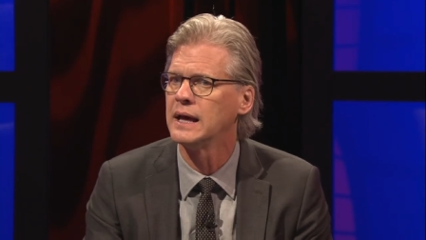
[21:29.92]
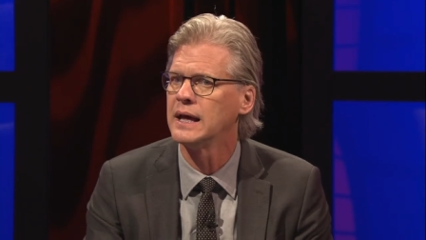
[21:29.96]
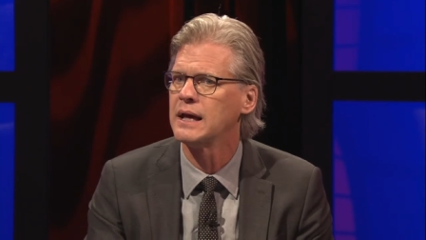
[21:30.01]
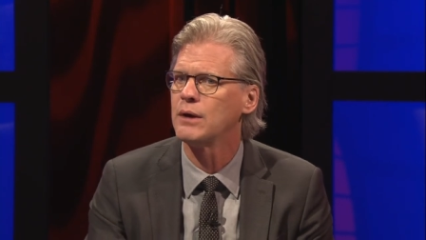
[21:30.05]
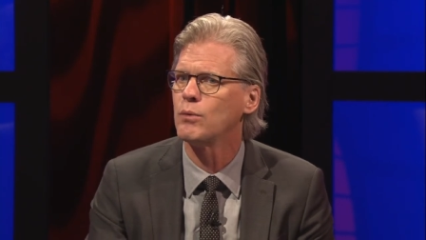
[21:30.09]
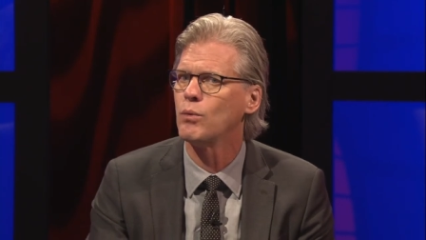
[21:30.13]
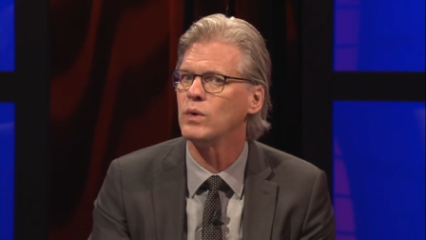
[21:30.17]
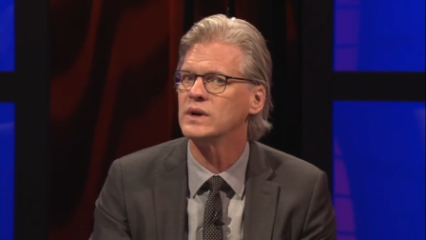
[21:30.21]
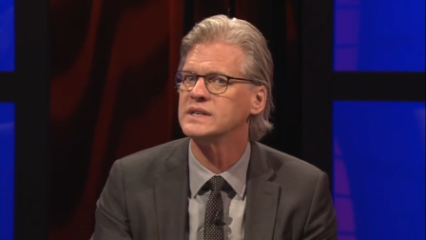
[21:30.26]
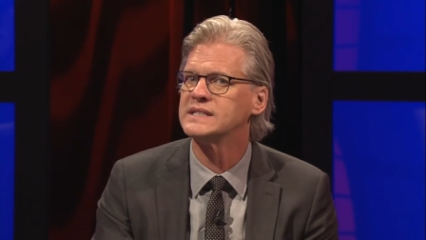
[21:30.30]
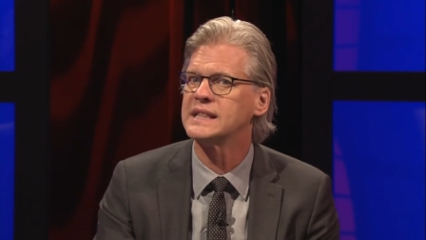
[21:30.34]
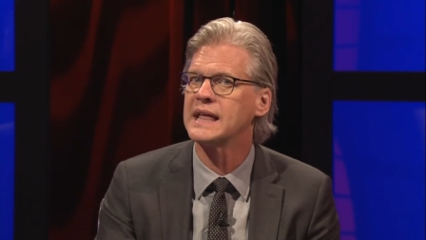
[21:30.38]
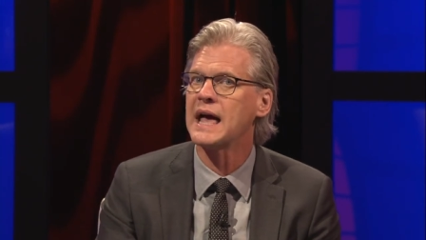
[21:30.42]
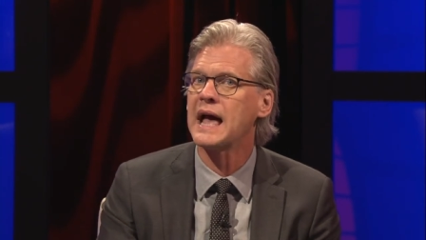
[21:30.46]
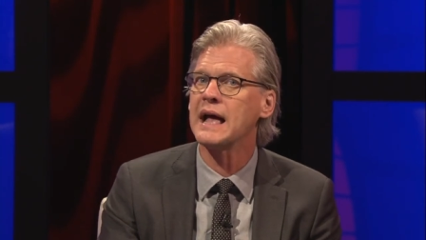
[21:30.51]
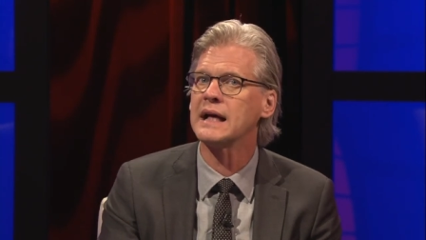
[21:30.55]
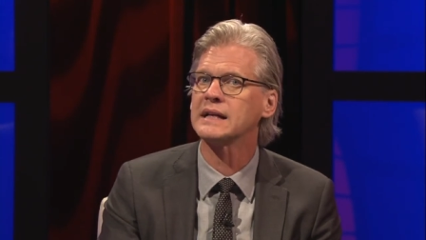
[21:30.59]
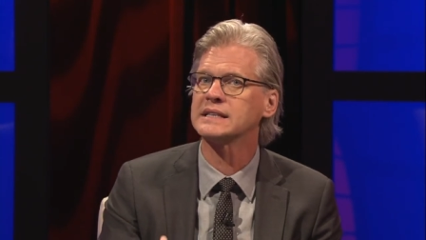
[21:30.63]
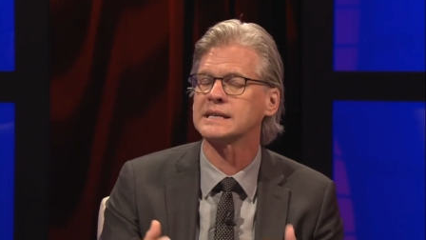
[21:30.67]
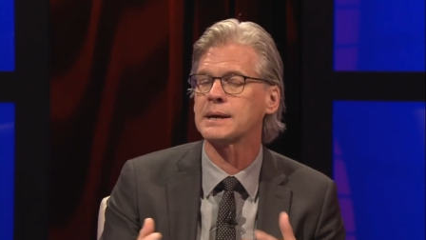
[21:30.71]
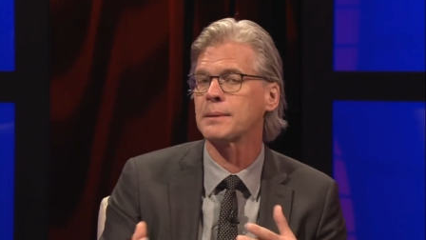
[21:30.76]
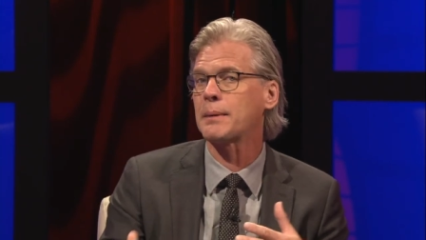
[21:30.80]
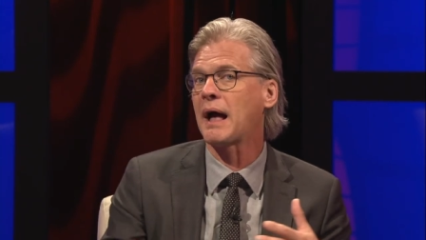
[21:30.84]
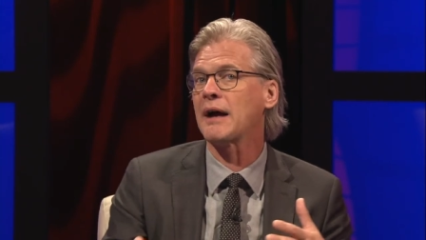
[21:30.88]
Was
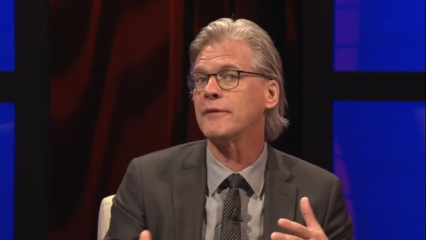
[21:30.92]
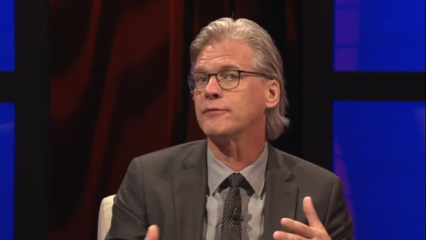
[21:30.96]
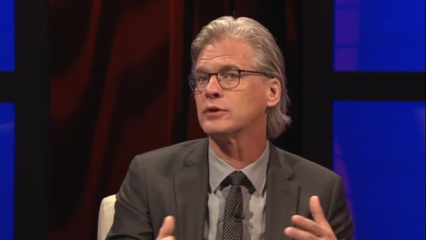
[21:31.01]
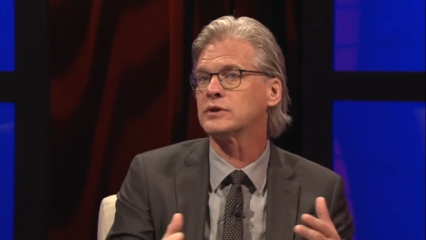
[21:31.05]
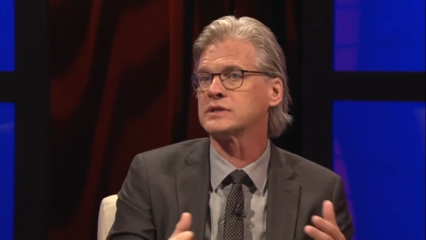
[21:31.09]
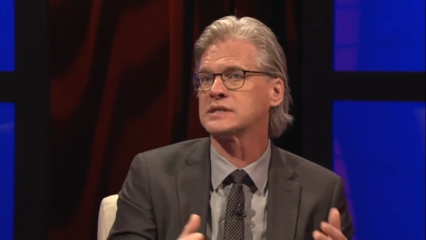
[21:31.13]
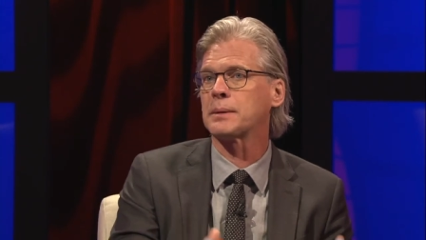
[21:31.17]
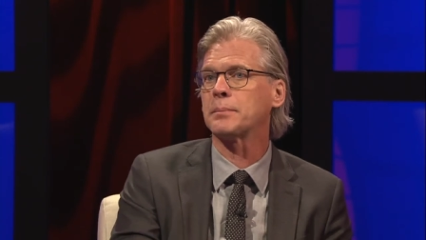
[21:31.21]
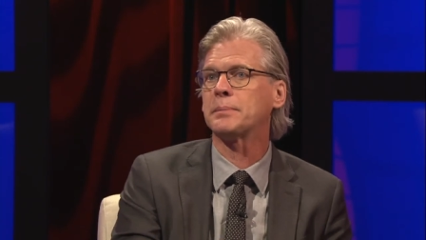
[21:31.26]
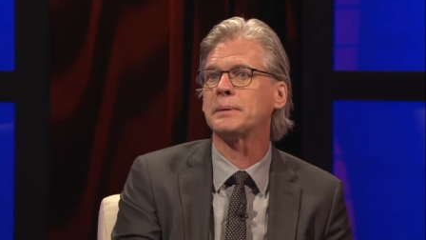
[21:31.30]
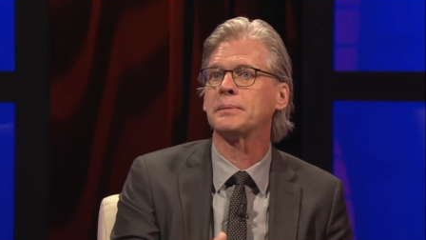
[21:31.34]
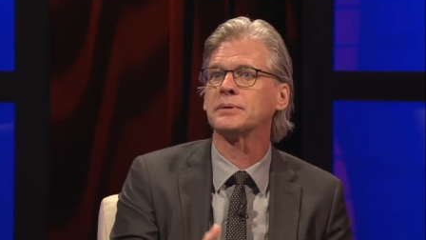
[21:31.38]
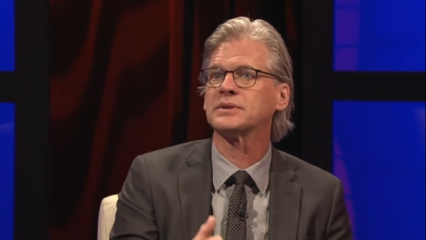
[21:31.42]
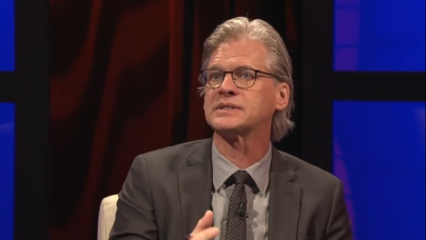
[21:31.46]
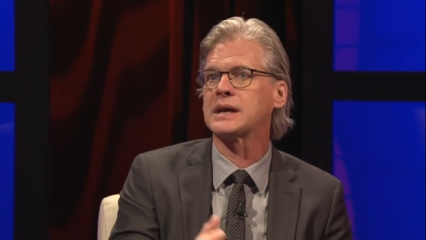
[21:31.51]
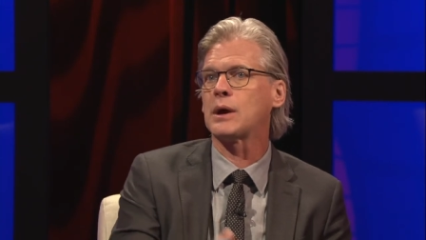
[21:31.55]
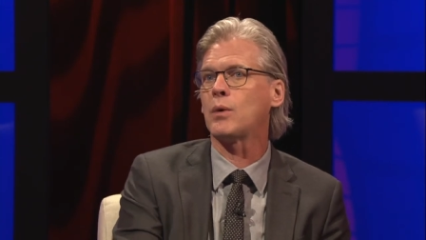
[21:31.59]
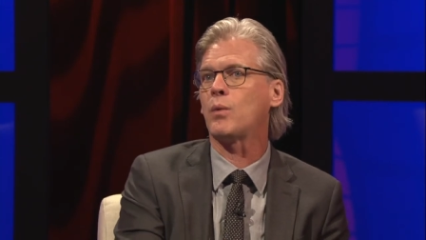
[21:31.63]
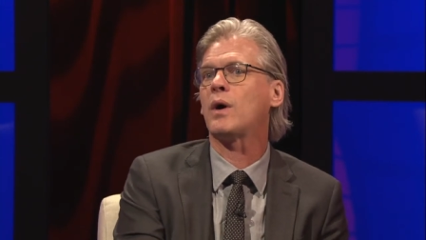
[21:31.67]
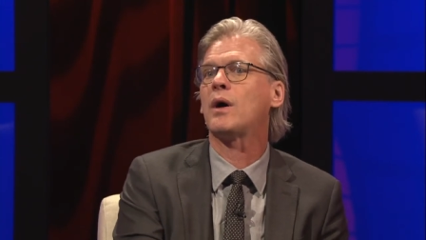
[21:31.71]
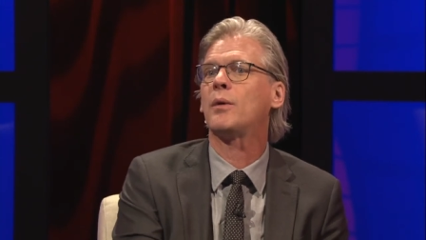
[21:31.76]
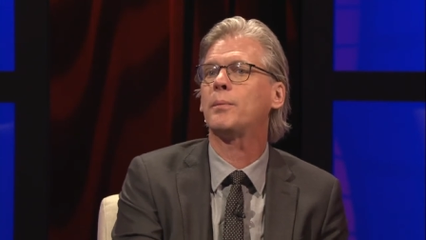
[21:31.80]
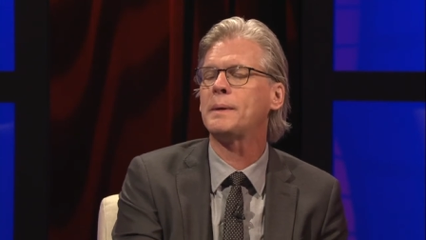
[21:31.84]
that, some, I've heard some people say, well,